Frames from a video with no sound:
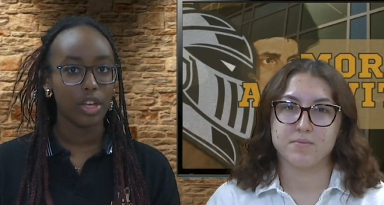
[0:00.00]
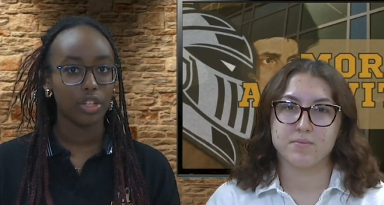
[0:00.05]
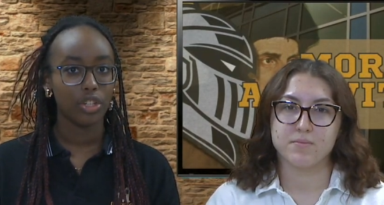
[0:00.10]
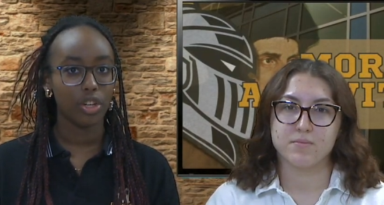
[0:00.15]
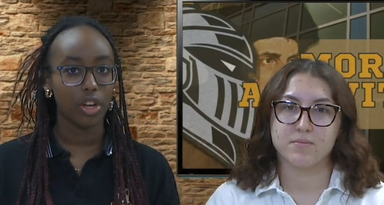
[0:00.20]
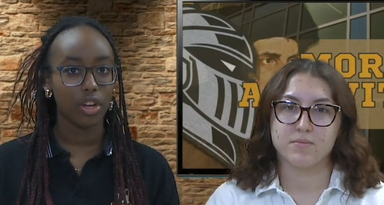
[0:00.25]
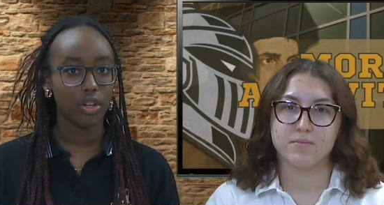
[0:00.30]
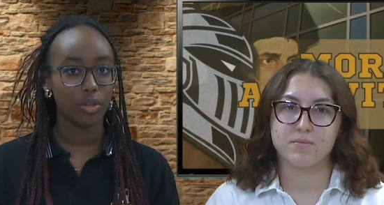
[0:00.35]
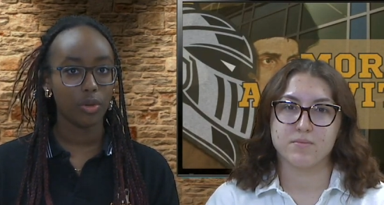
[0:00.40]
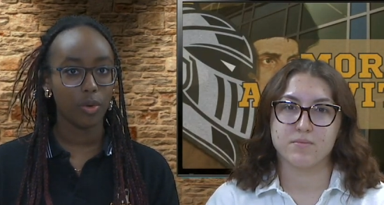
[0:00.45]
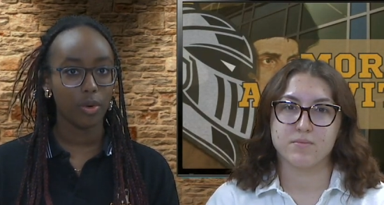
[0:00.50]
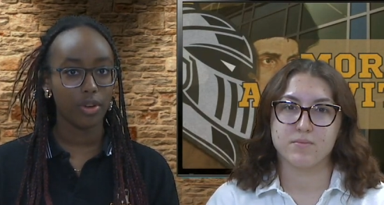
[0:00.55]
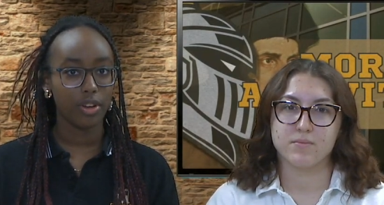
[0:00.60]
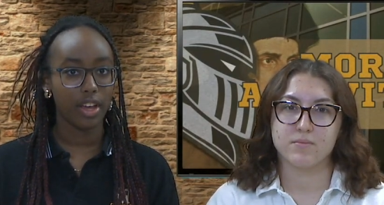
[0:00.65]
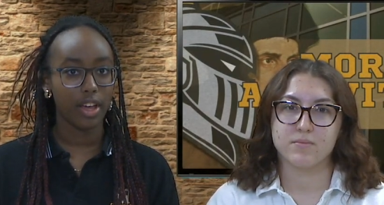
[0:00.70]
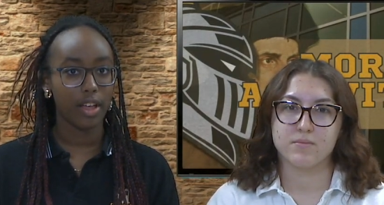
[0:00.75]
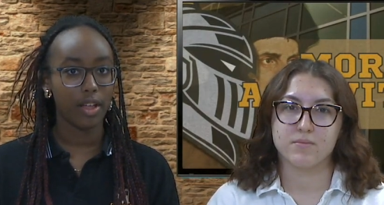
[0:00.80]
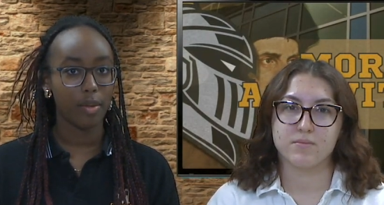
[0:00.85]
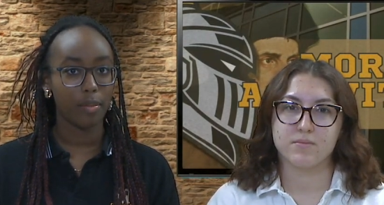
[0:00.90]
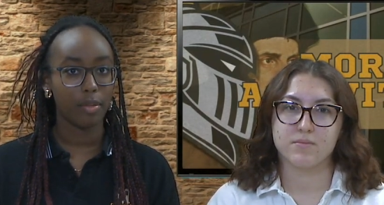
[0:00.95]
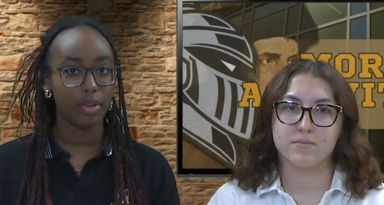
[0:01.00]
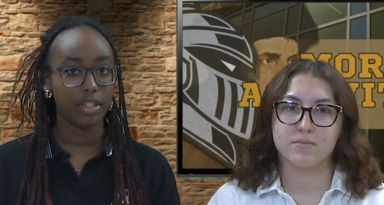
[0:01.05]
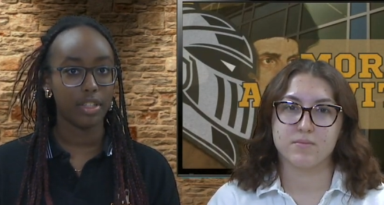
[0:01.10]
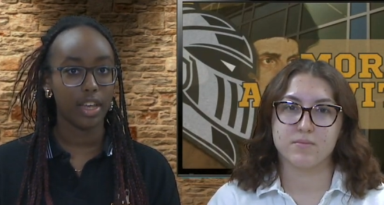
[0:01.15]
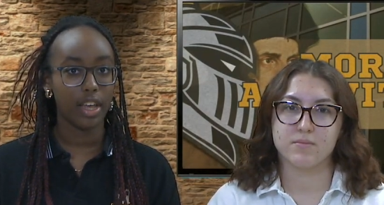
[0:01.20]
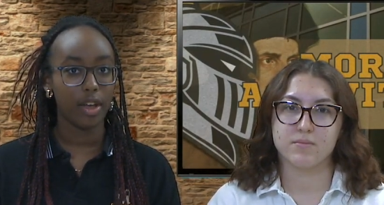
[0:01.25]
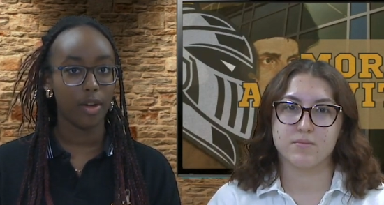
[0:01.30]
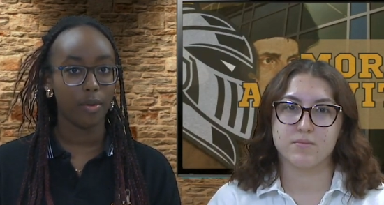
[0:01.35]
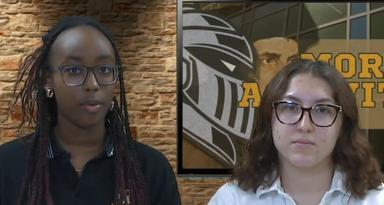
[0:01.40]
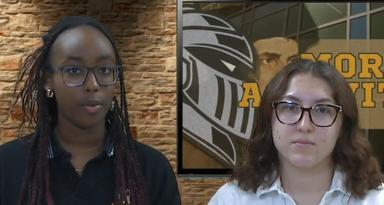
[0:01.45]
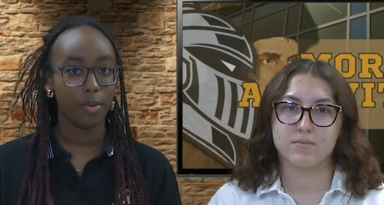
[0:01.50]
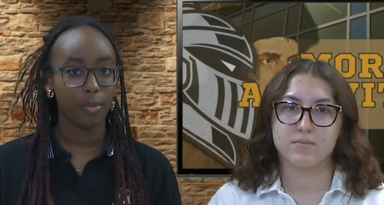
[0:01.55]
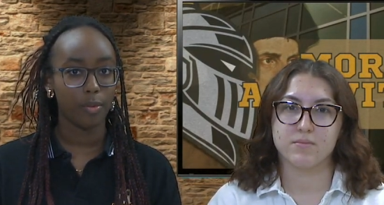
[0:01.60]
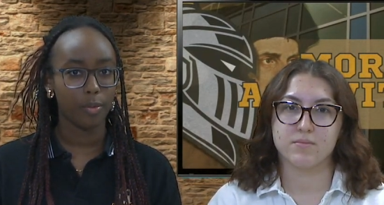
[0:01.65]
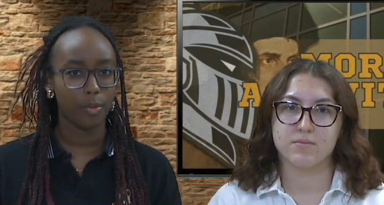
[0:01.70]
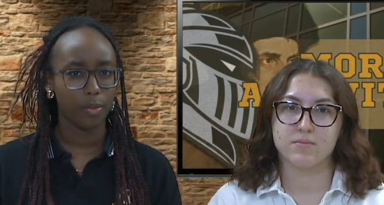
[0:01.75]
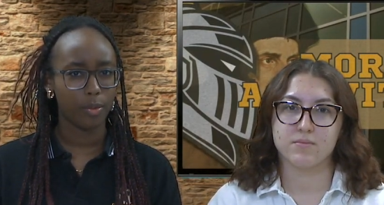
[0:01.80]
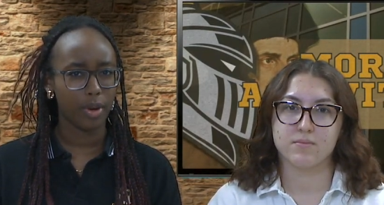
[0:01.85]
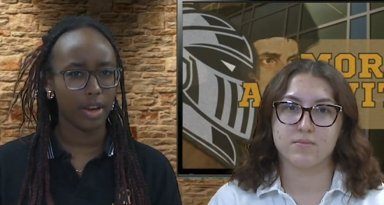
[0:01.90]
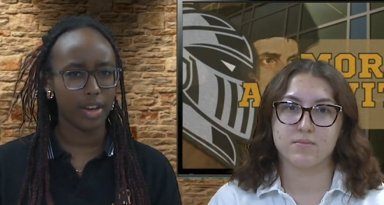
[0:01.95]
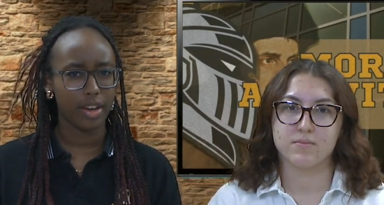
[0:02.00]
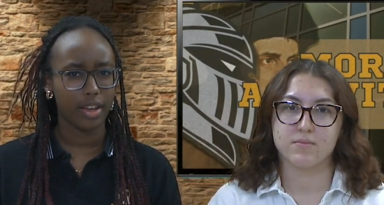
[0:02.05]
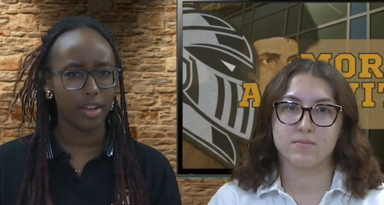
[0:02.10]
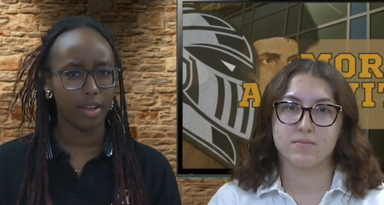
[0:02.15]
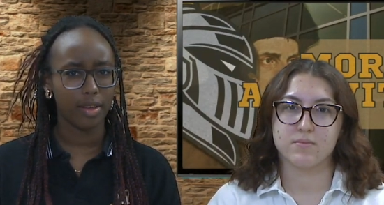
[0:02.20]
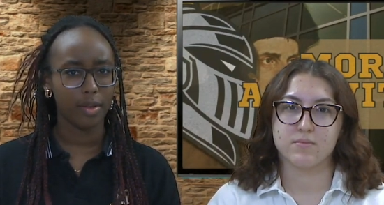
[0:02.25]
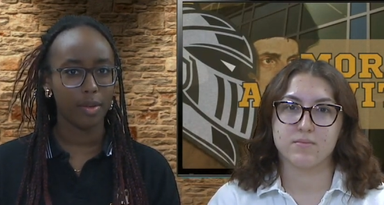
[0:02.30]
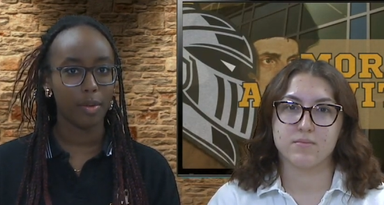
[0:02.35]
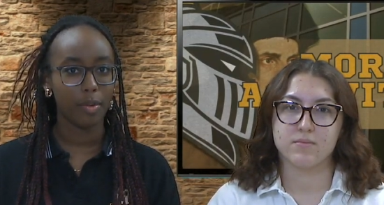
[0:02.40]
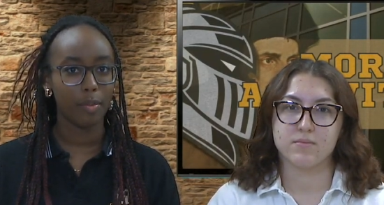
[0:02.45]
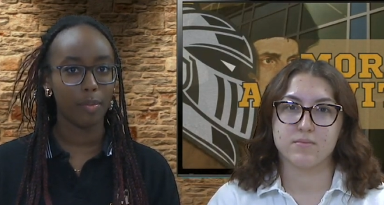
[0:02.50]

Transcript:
Speaker 1: Josh Cordell, Mateo Reda,